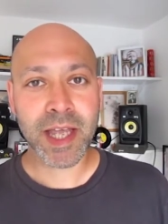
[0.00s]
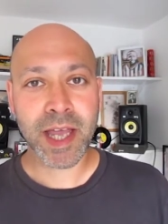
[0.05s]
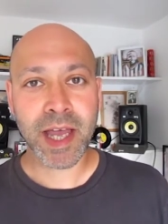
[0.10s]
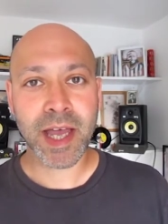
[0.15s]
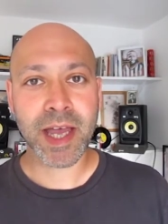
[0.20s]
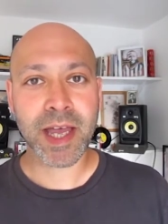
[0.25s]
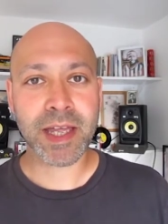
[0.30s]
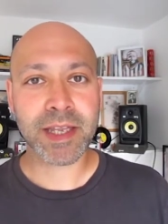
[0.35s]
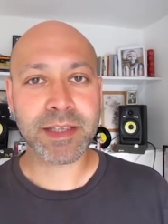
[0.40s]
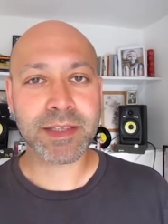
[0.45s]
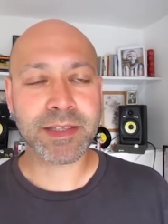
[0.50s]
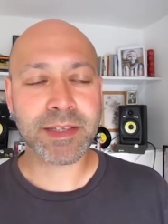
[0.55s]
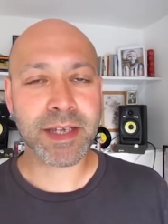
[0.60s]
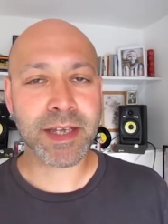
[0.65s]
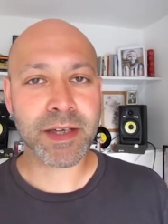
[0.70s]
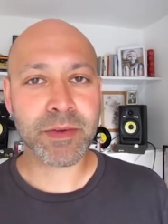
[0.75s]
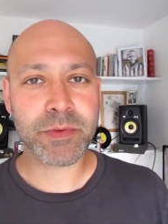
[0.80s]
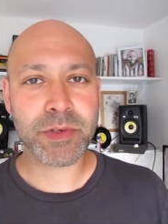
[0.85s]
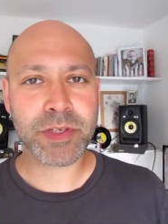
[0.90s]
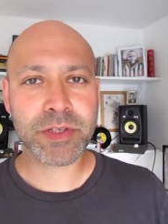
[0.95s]
and
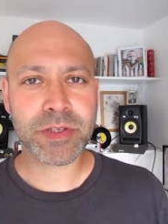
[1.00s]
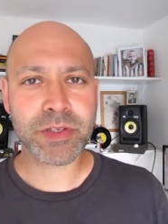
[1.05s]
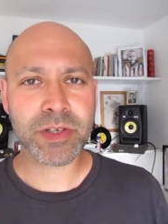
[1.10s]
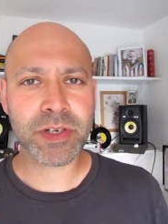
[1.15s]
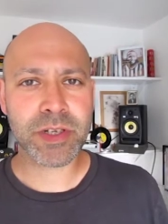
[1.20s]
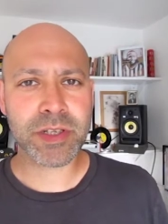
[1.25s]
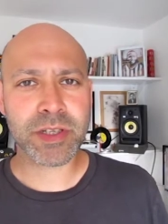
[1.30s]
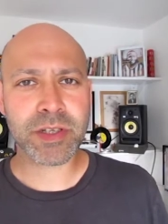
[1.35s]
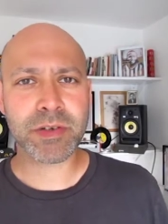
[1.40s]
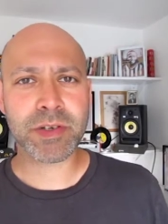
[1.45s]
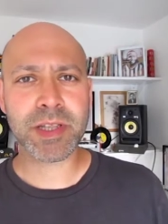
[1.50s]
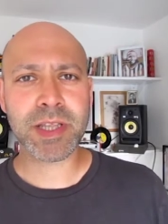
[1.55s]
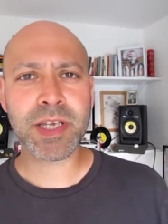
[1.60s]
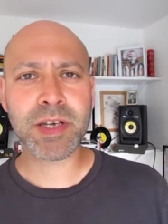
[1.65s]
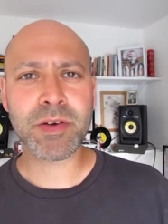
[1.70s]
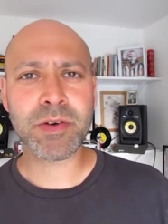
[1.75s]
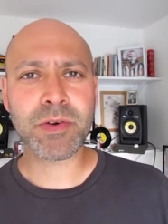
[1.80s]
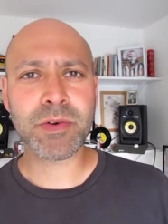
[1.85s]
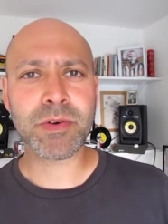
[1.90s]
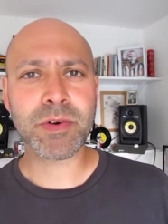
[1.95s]
we're just going to do a
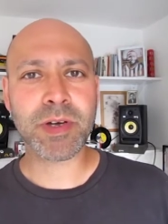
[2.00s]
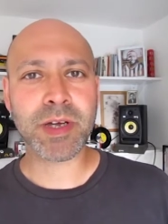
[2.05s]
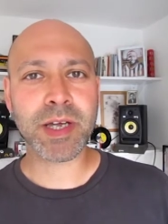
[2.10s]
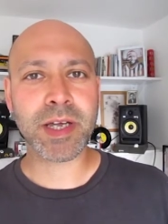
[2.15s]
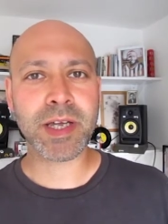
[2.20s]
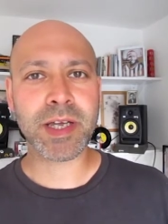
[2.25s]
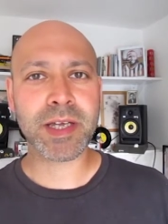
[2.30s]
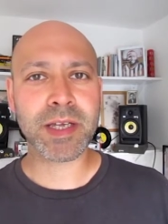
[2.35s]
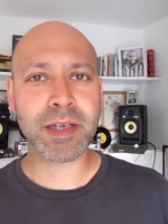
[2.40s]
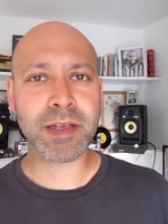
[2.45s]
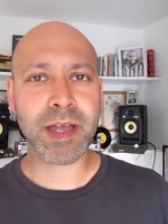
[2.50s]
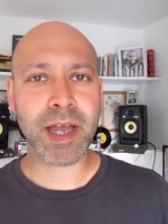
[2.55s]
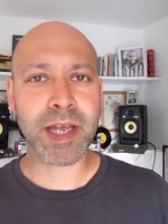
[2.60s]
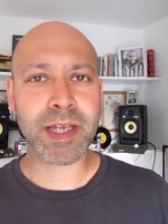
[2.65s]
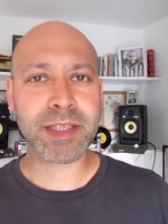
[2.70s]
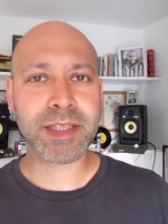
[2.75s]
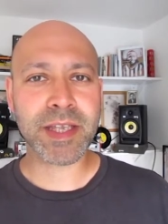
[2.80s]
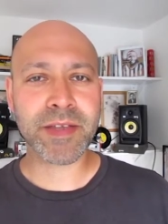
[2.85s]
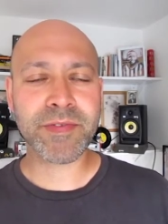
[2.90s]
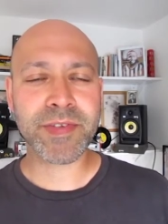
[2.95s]
little
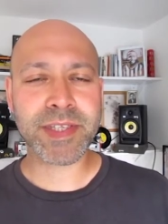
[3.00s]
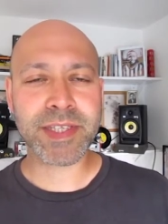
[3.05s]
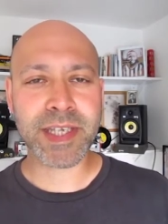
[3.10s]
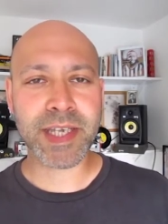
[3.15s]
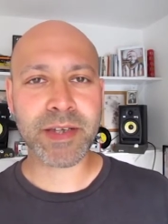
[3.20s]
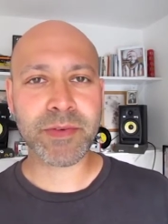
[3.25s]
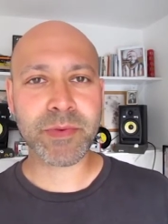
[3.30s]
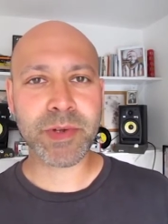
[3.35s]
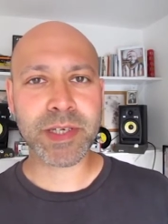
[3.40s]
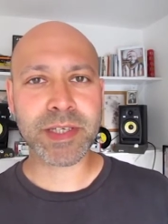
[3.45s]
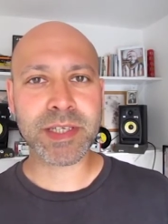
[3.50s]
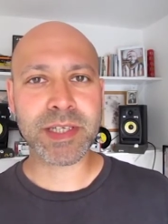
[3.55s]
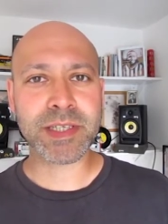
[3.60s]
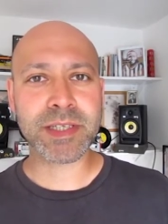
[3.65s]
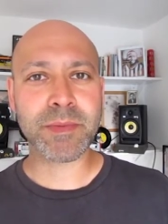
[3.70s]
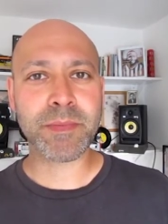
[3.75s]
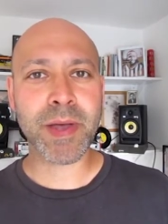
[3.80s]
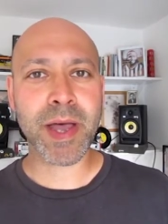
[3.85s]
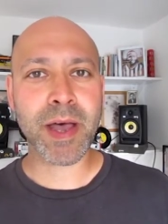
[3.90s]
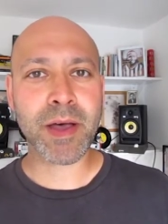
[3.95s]
activity which is
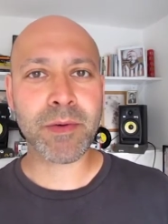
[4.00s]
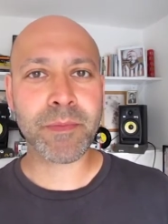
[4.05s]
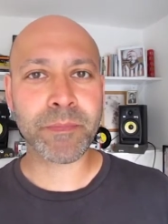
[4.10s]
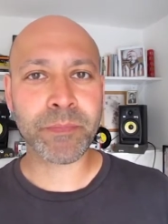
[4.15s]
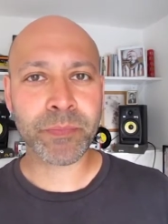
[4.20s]
about